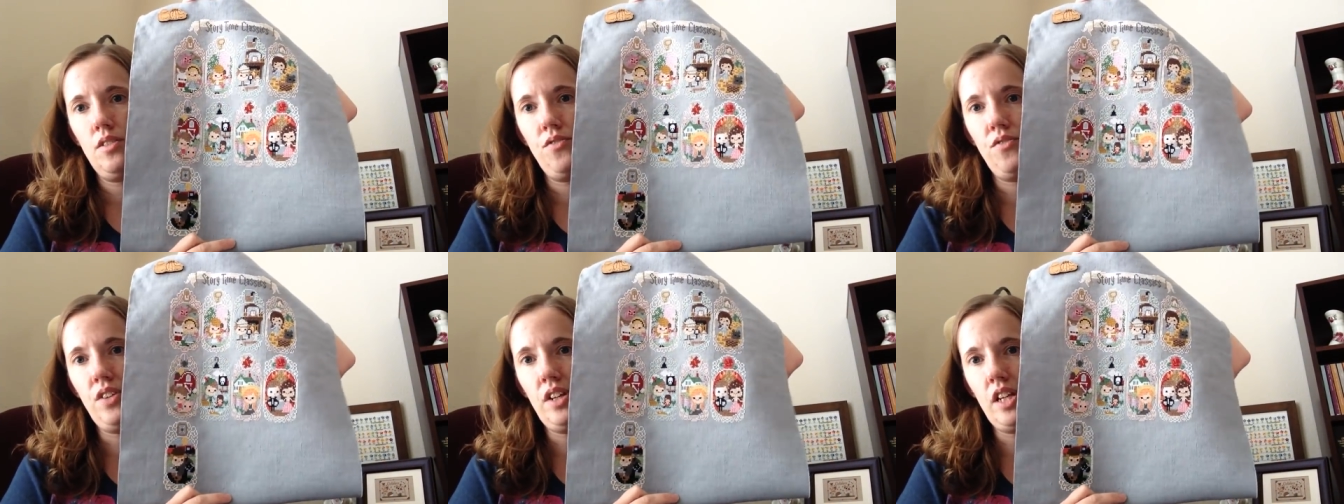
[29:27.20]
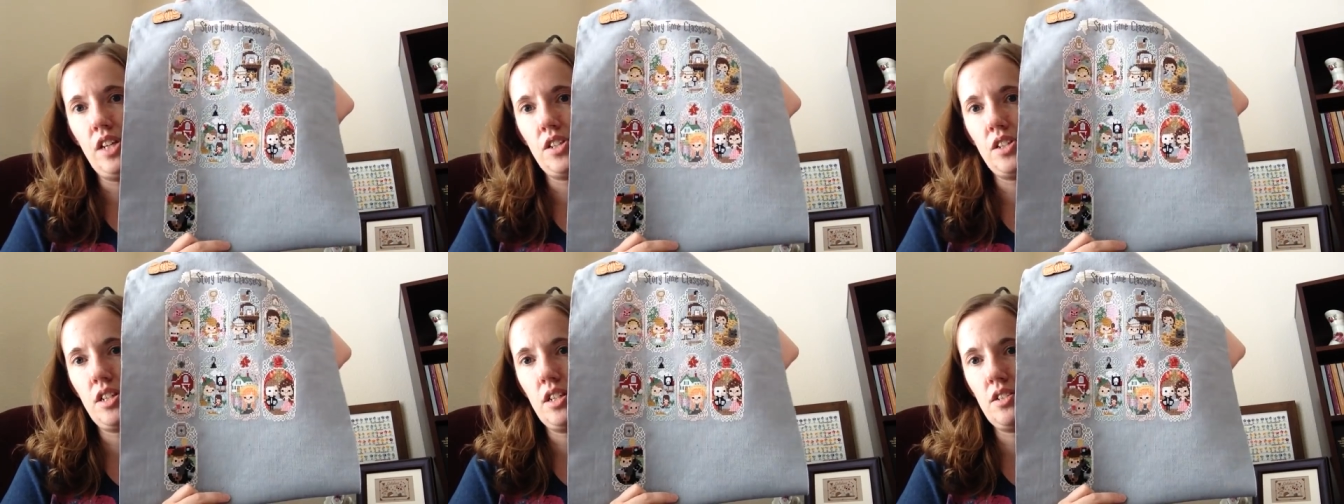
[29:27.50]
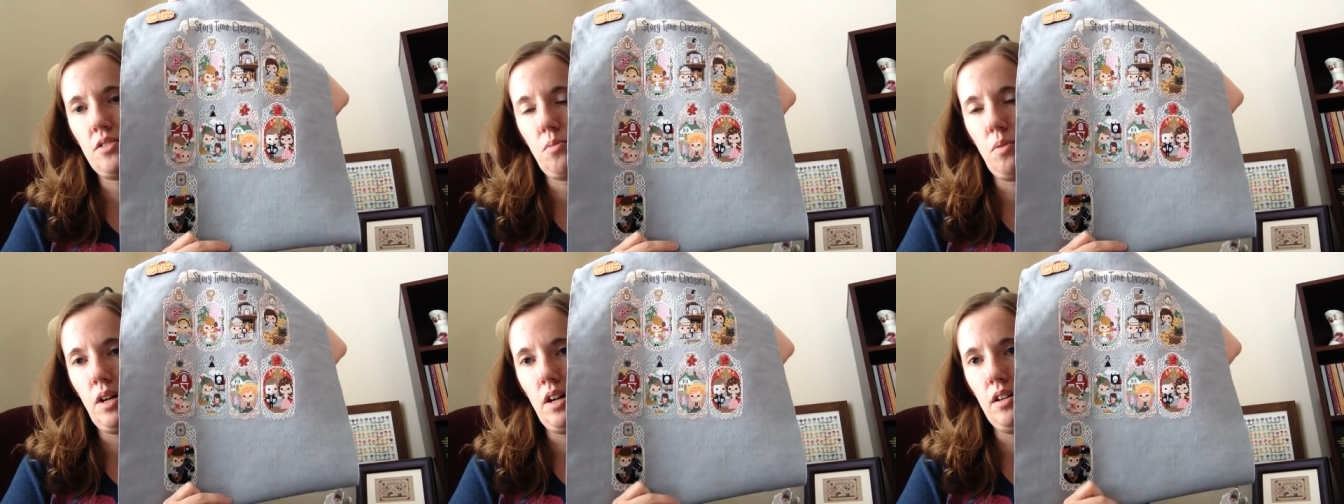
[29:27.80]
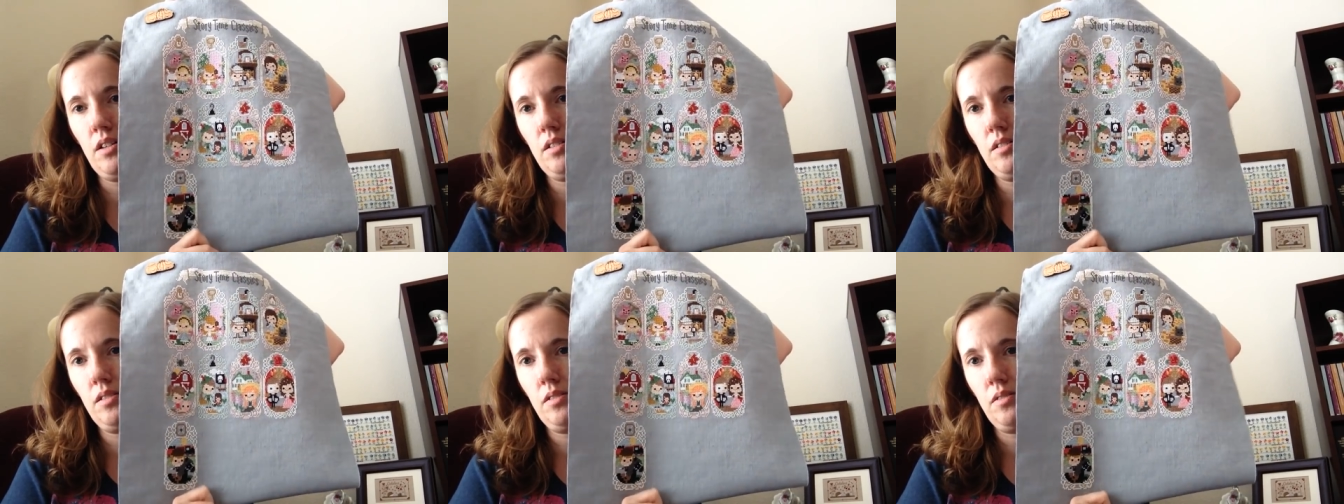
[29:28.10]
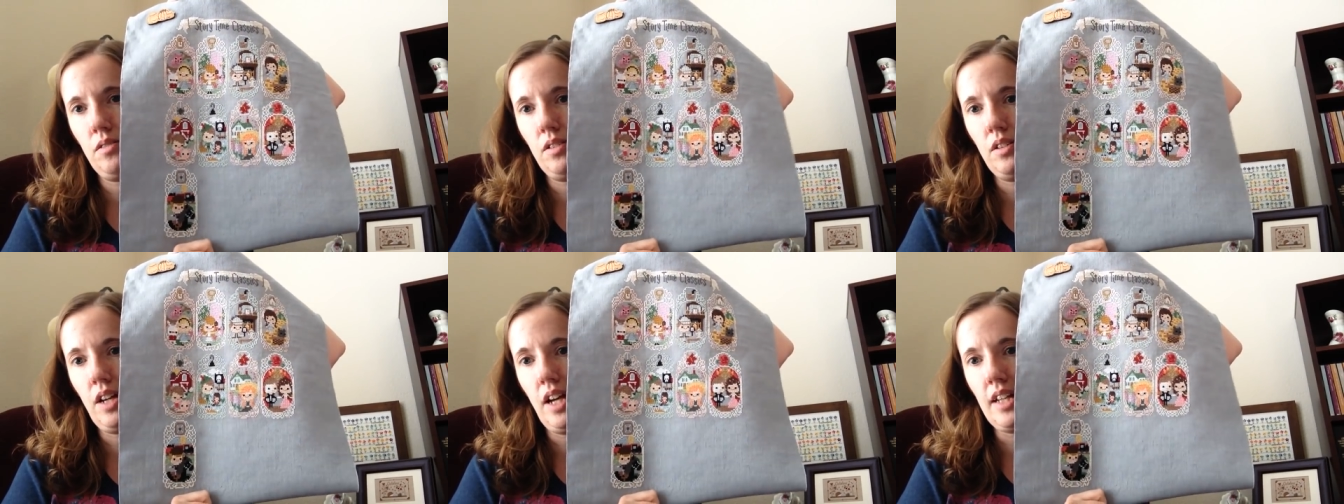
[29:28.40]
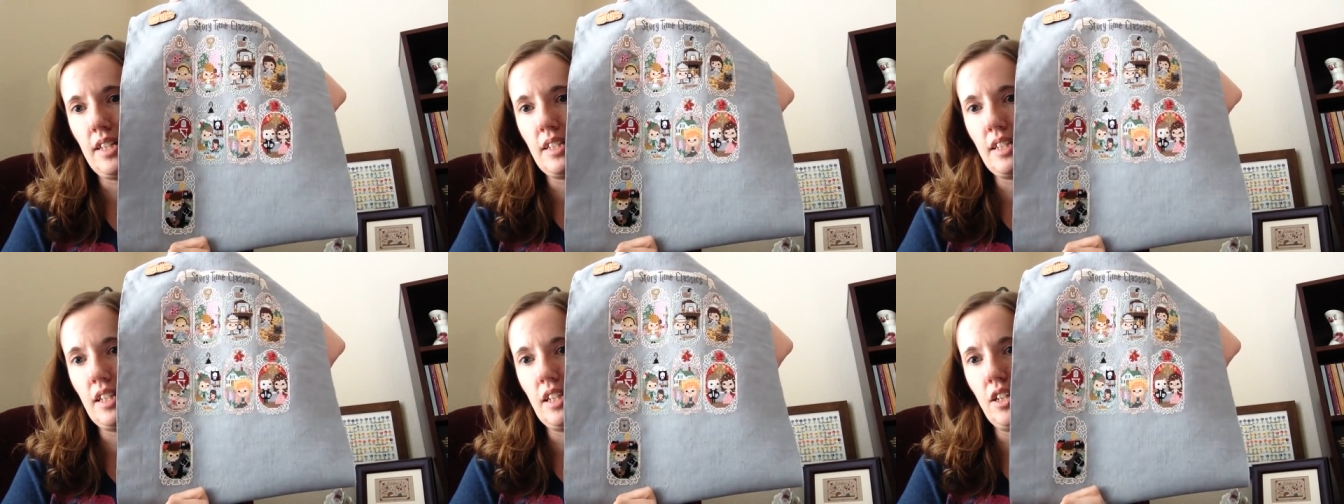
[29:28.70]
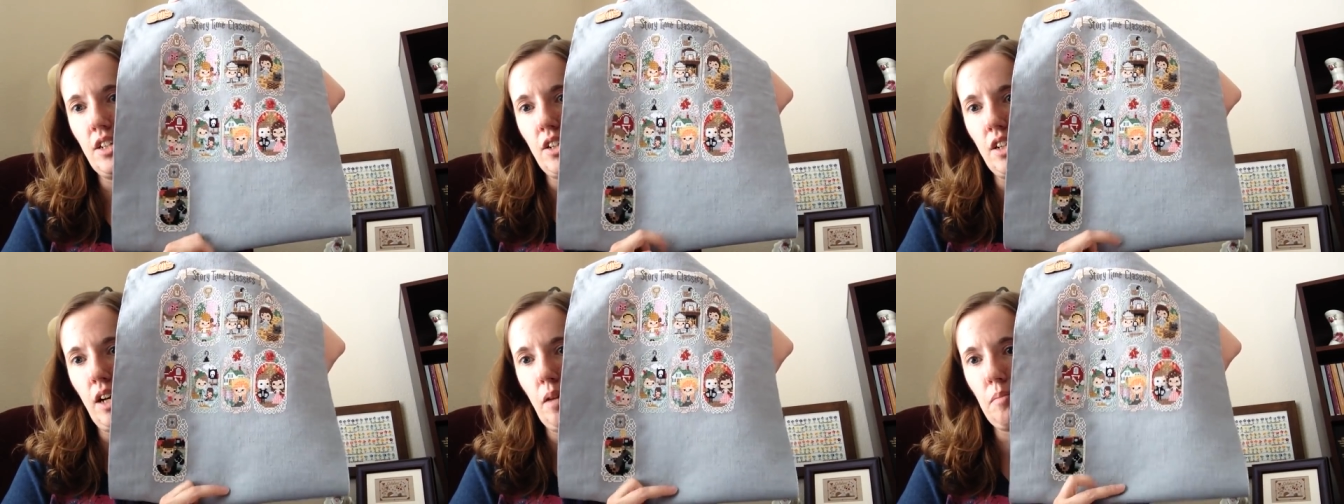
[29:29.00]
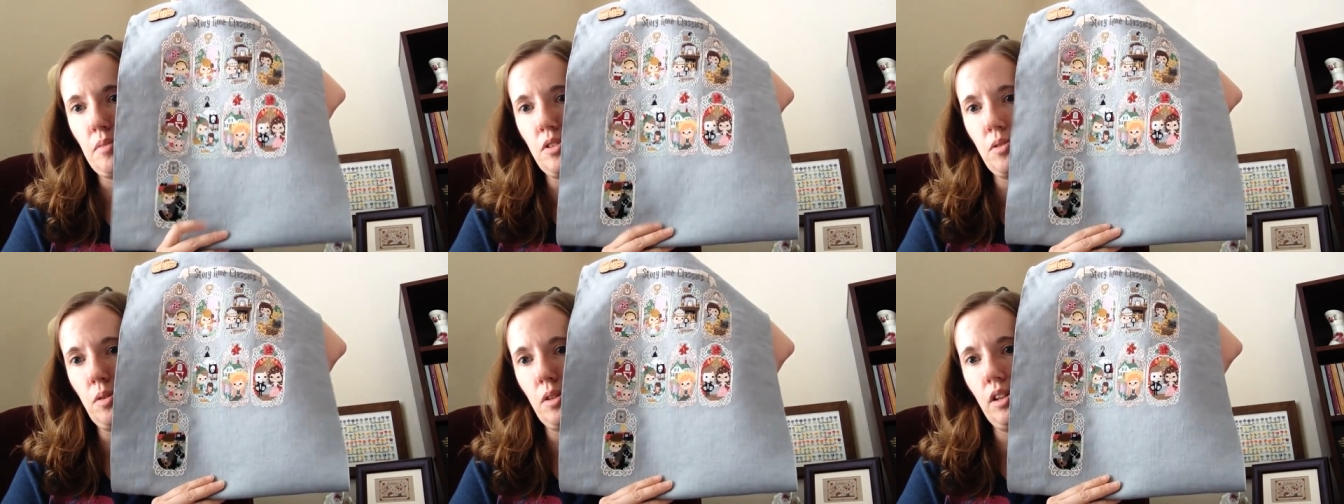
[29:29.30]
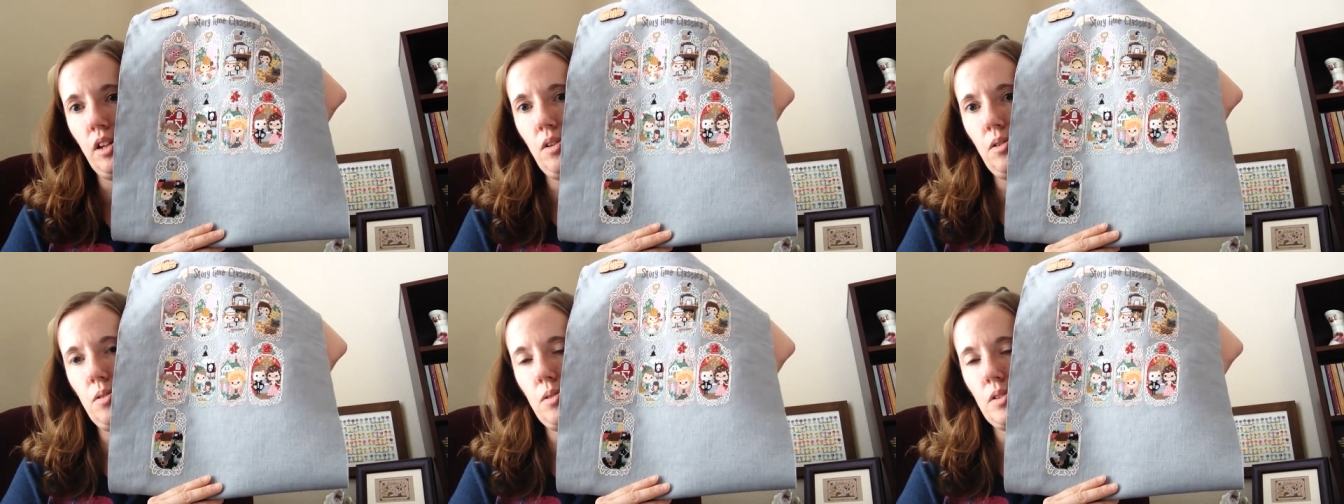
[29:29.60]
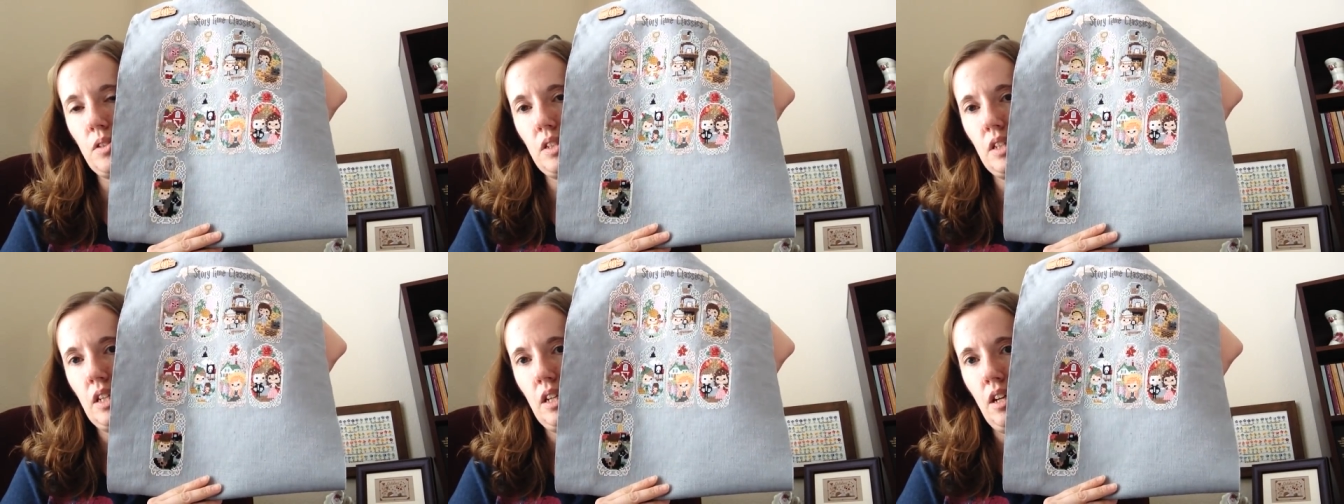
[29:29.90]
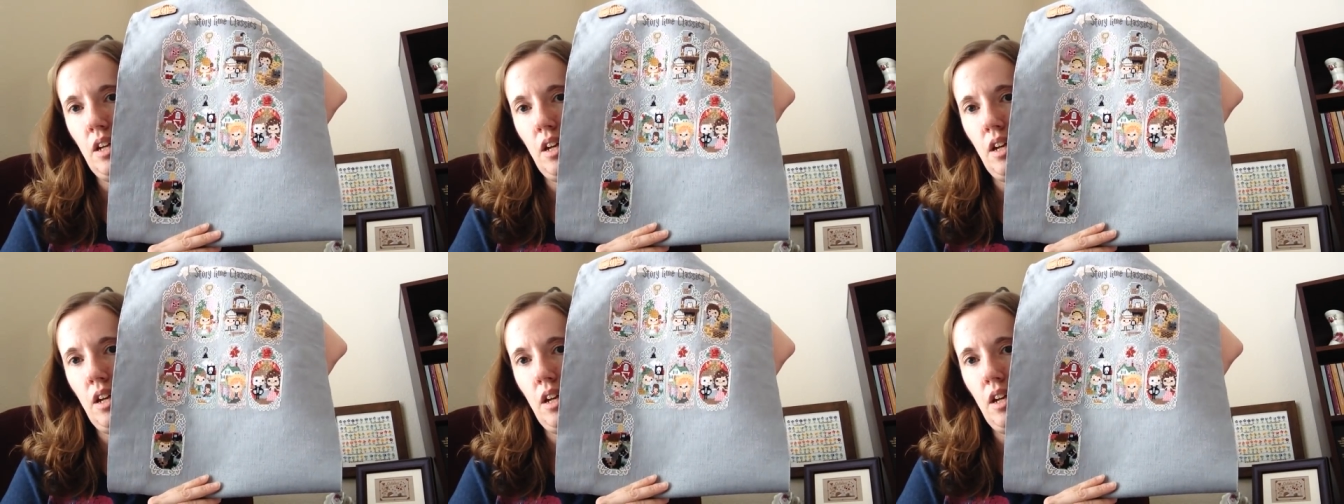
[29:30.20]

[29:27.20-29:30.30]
finished as well as the year comes to a close.